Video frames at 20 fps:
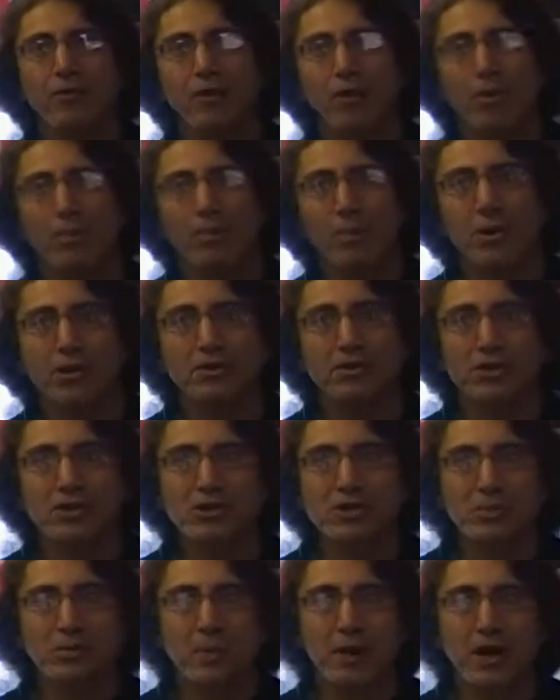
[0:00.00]
for
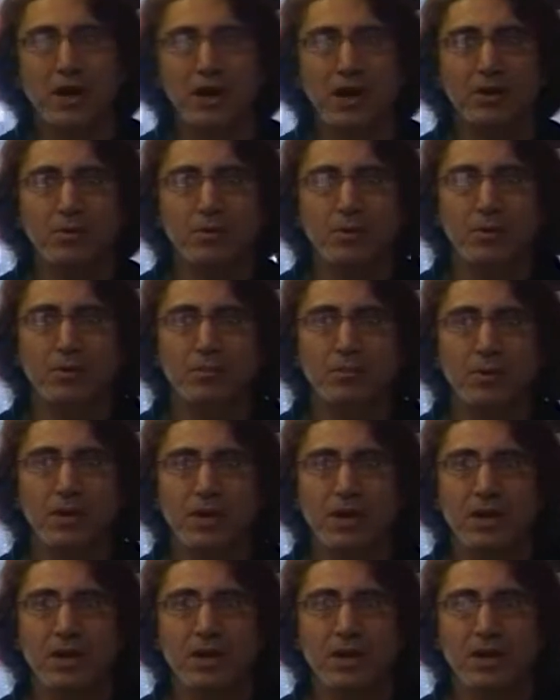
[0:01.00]
participating with
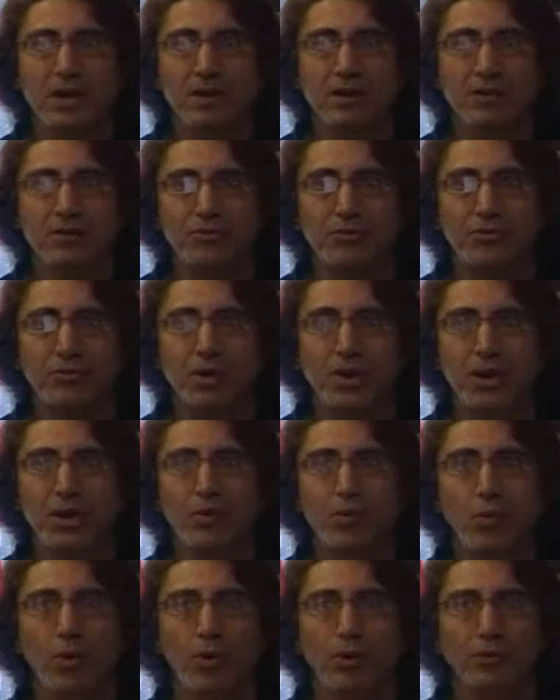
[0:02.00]
me in
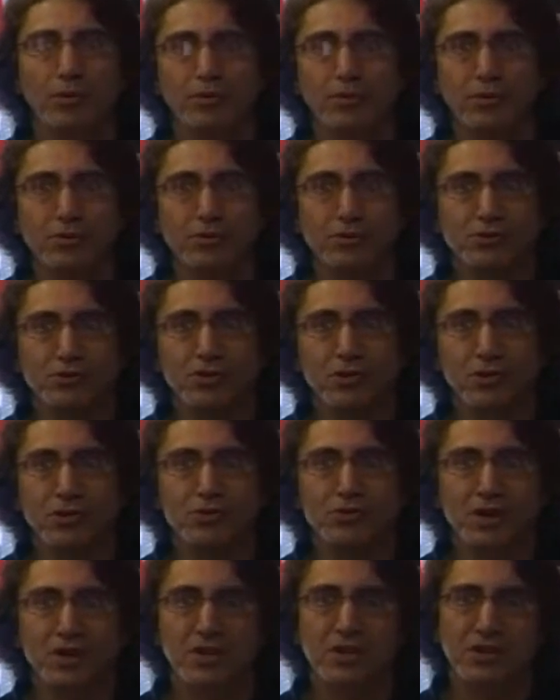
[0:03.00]
three wonderful
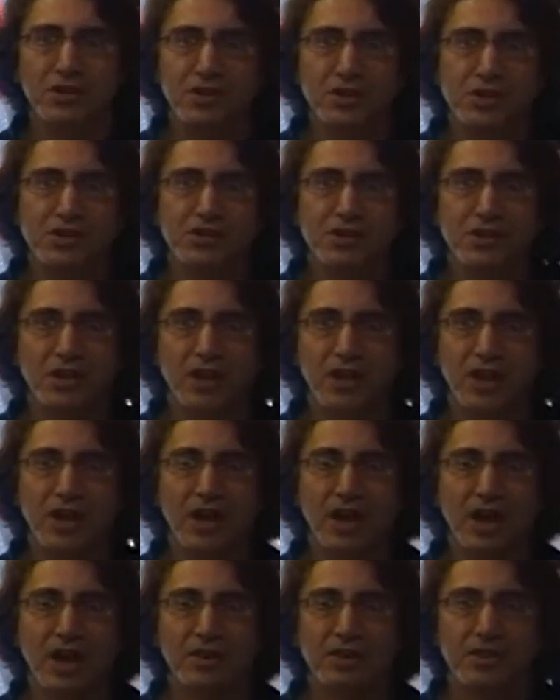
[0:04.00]
shows I did
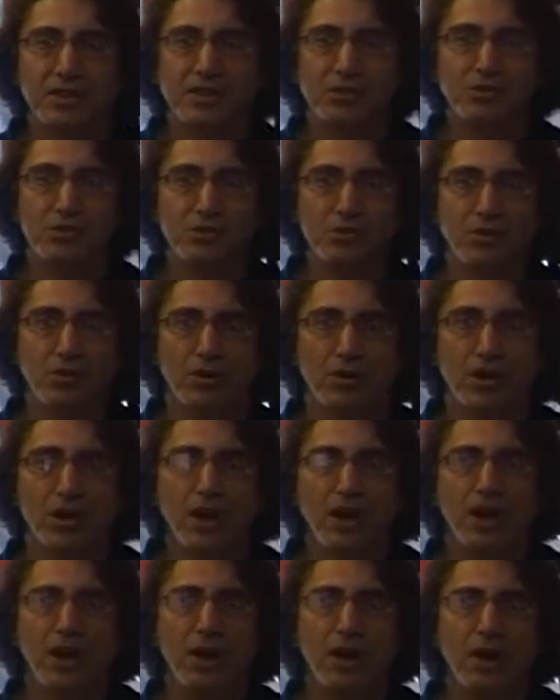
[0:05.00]
yesterday at the
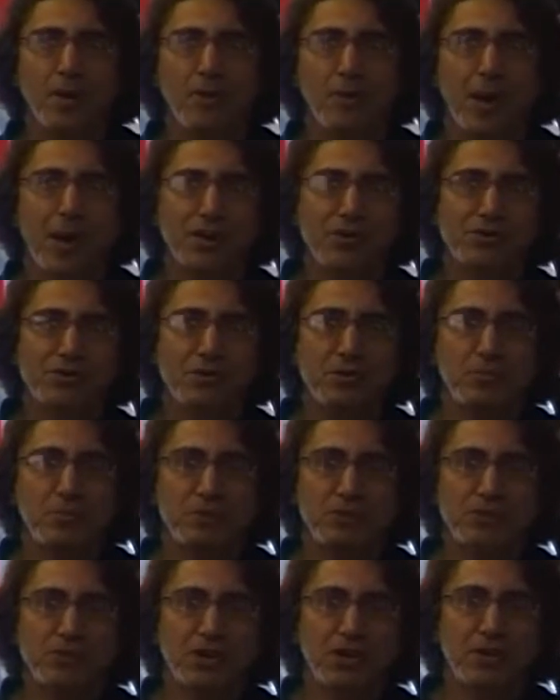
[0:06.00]
historic
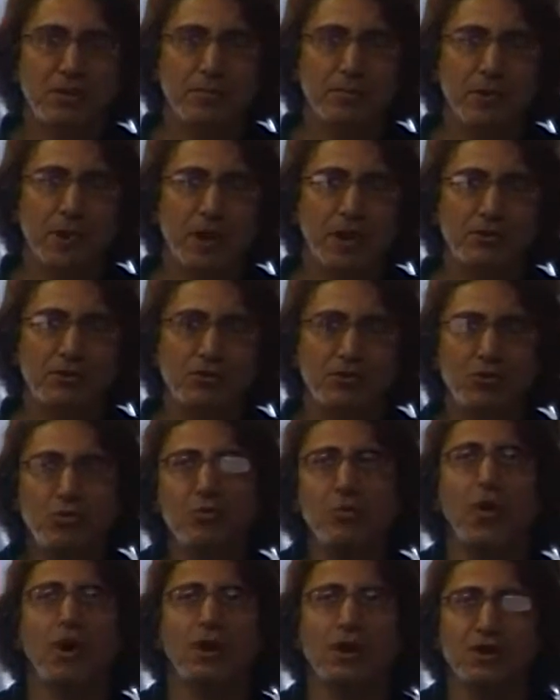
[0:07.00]
Paterson Museum at
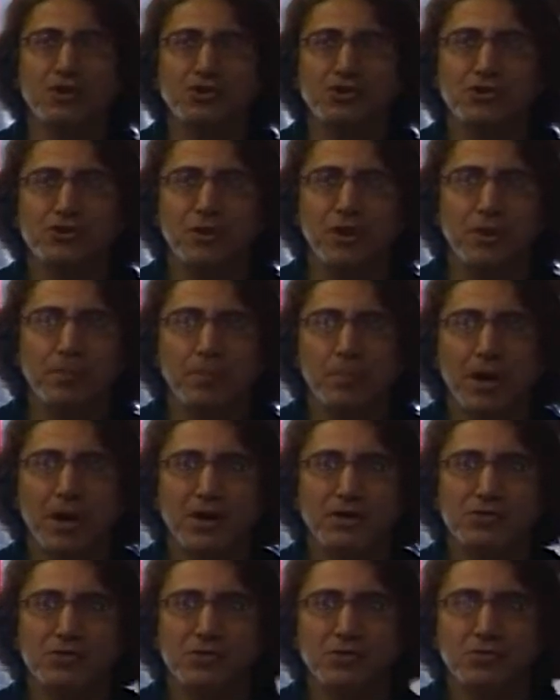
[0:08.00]
2 Market Street,
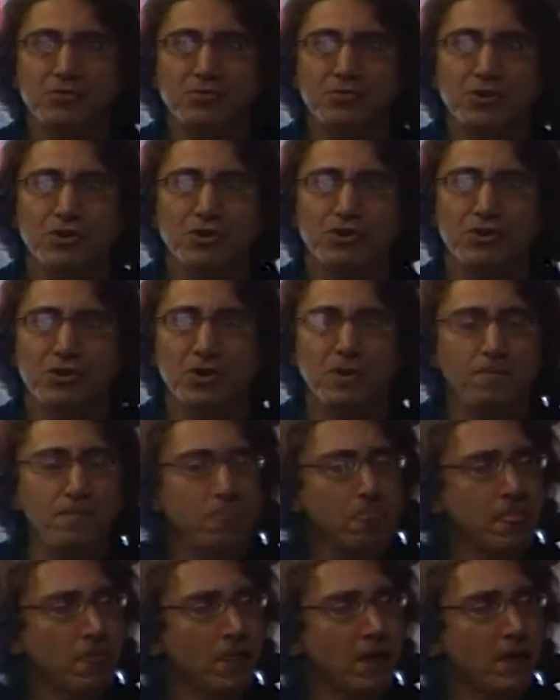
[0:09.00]
Paterson, New
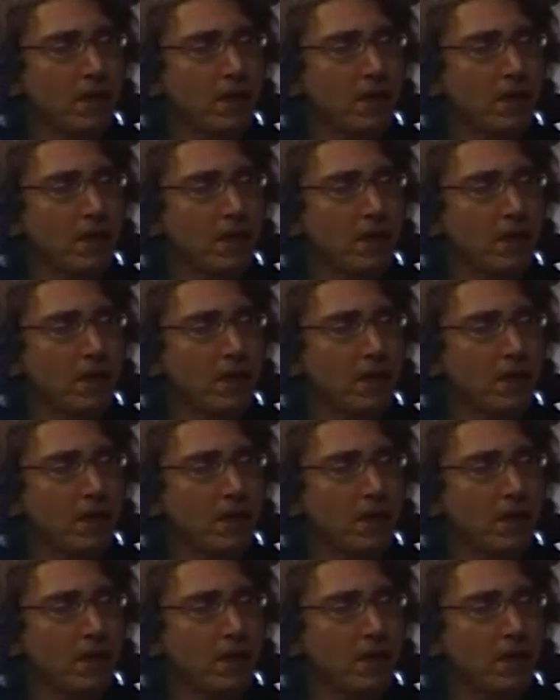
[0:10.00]
Jersey,